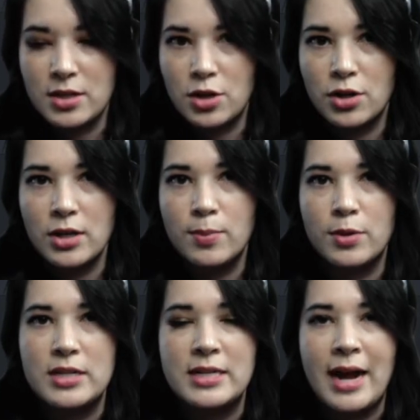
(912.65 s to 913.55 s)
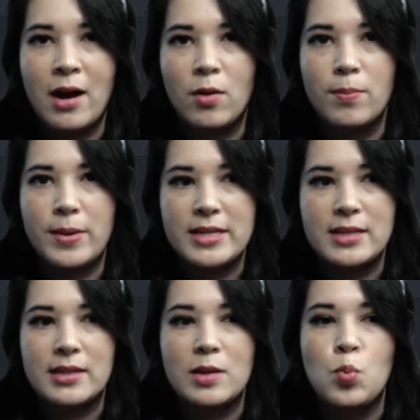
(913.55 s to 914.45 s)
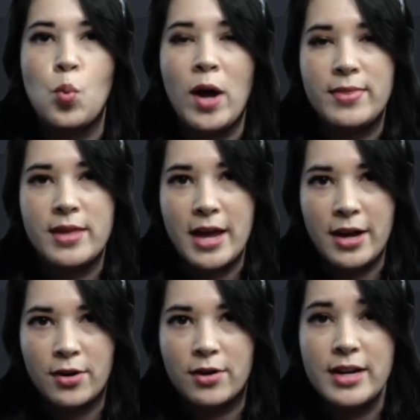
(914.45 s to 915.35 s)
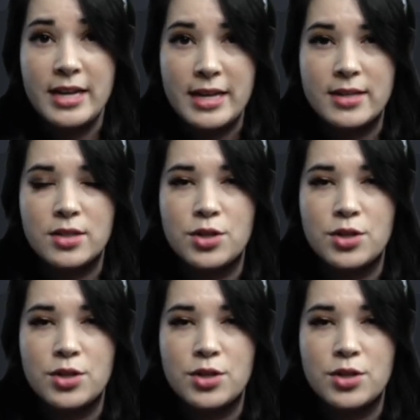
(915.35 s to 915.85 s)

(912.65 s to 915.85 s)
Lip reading: you're going to print out basically what the error is.